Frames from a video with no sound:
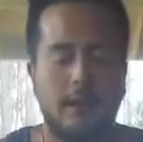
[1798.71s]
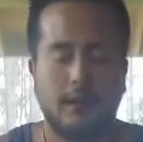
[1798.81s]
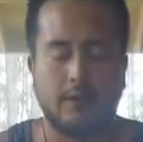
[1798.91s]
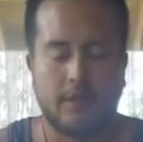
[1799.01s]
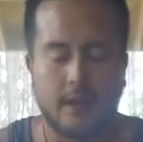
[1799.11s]

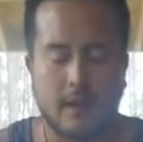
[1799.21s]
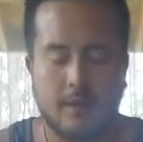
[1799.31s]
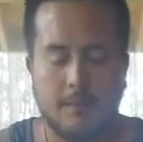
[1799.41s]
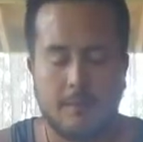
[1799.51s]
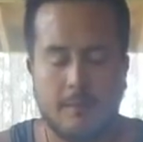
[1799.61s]
Now
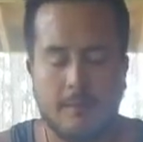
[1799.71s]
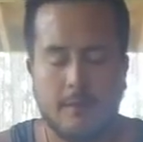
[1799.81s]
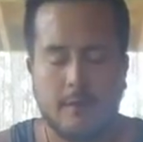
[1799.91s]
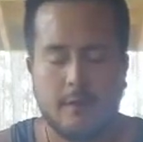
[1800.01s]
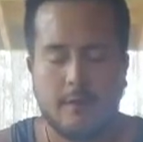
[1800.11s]
stop
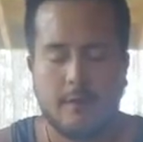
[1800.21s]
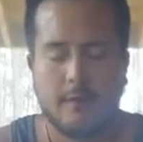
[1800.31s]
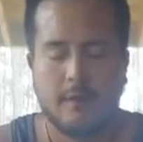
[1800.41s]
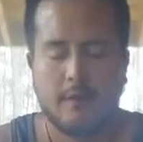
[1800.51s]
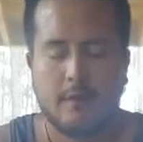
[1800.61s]

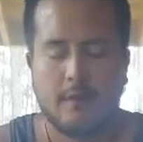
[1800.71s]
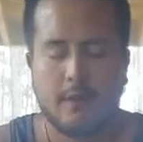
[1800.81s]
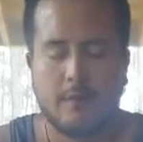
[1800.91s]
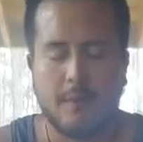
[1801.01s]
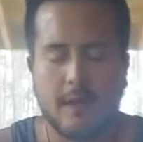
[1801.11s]

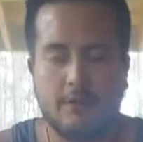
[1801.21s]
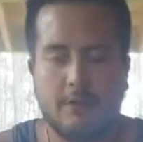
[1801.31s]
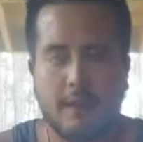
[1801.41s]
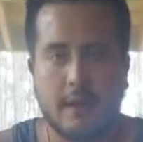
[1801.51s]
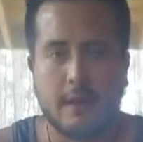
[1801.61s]
and
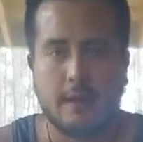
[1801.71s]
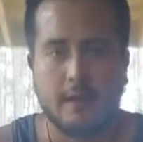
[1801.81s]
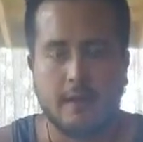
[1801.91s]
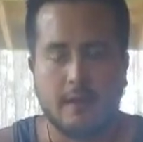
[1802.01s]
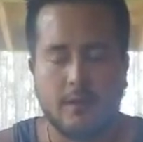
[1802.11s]
imagine that it
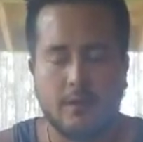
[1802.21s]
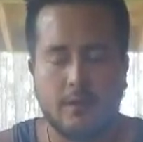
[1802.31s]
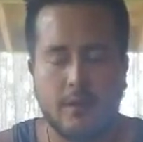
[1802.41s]
continues